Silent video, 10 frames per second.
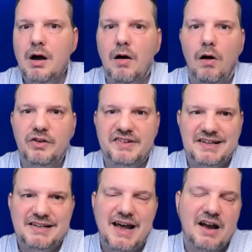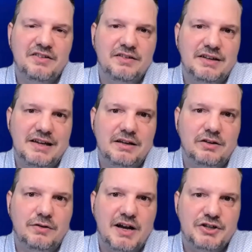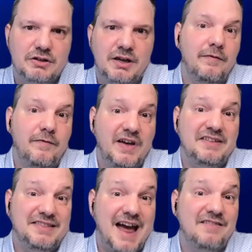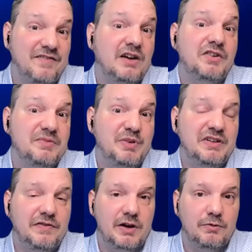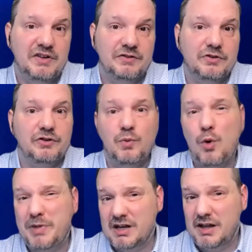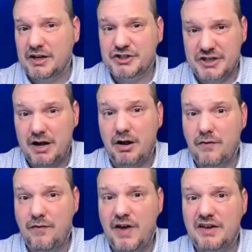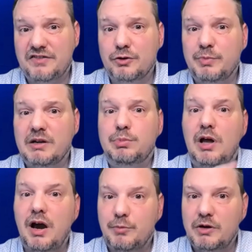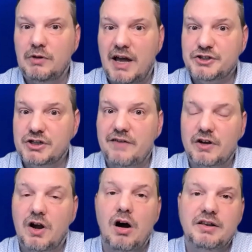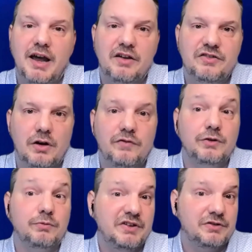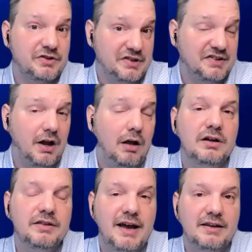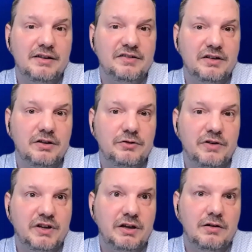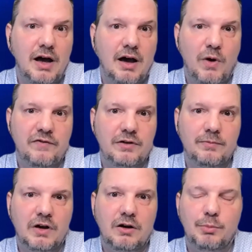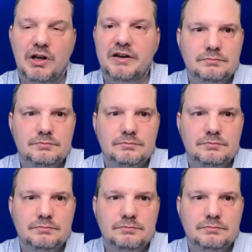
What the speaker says: all the syntax needed to actually fix that very specific resource. So it won't be like a generic fix to be applied, but it will actually have the context of the resource itself that is drifting away from compliance.